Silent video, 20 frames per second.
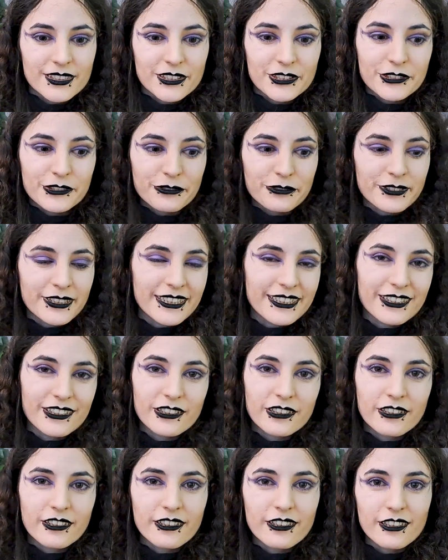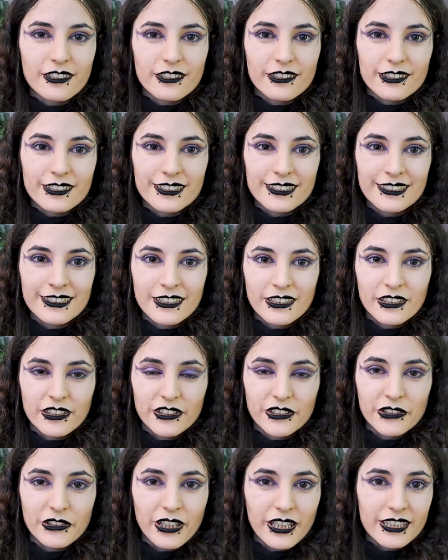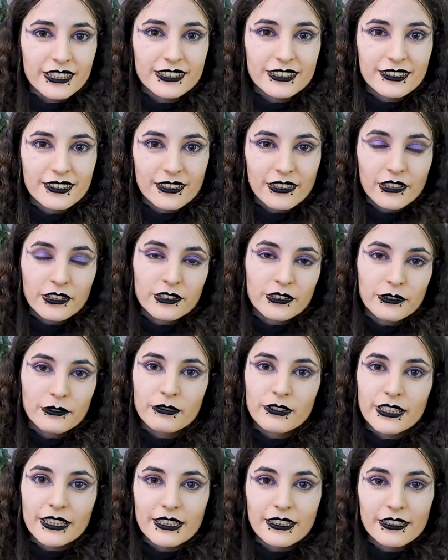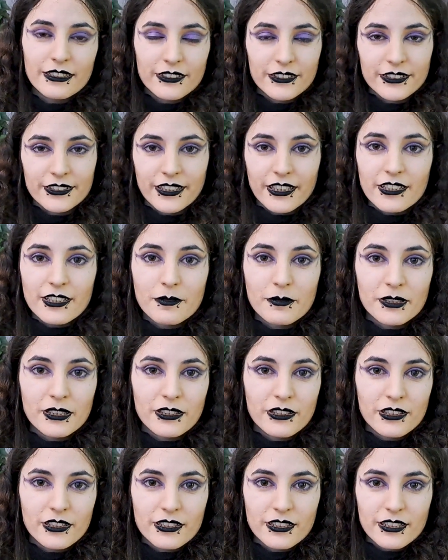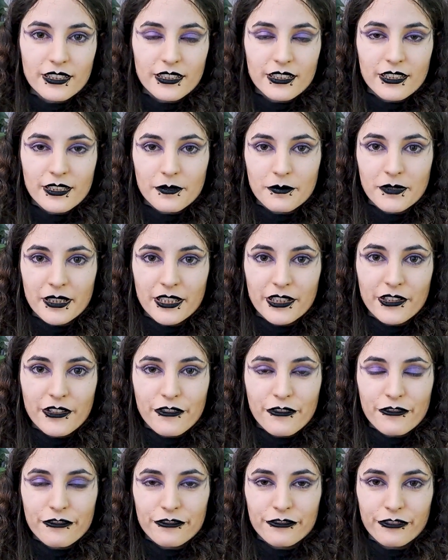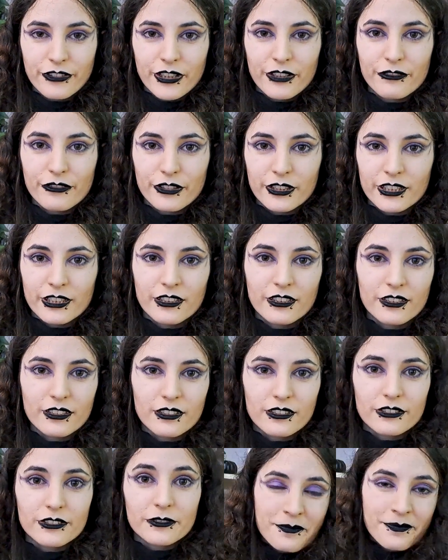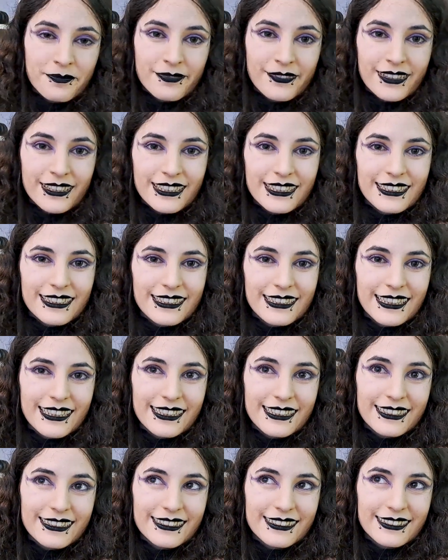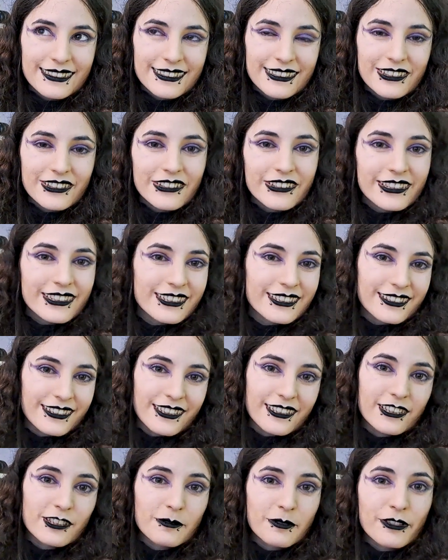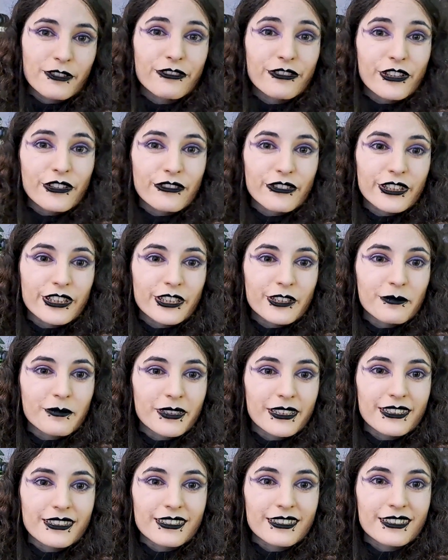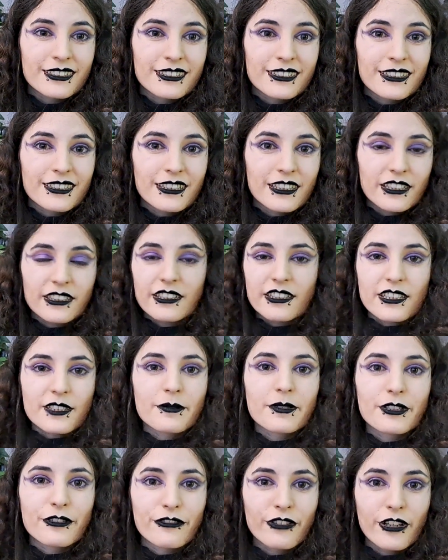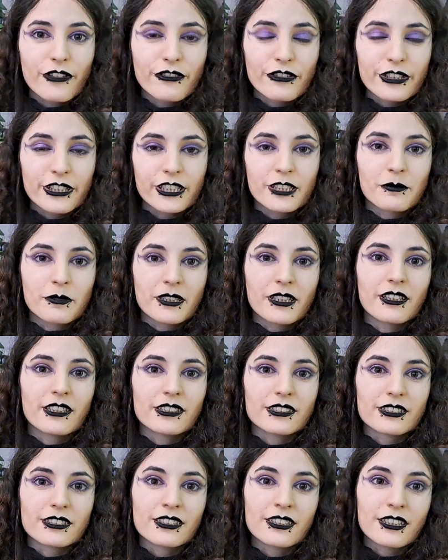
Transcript: green color, you ask? Well, that's because it's my favorite color. Like, not exactly my favorite, but it is my favorite because